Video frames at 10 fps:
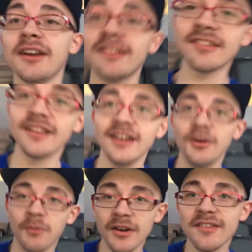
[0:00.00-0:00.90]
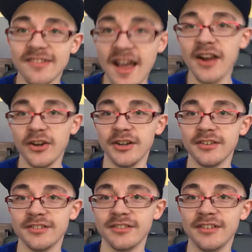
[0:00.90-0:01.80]
we're at center.
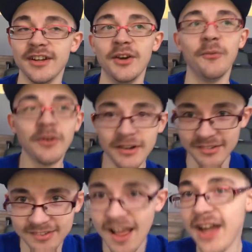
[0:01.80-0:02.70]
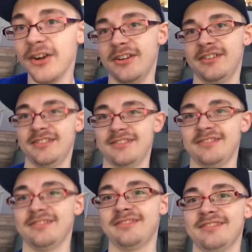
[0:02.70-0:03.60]
We're at center.
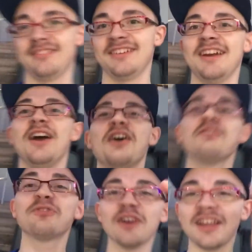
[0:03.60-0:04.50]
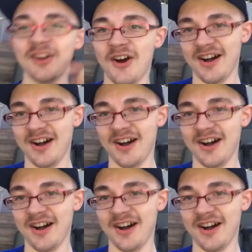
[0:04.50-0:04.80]
Freaking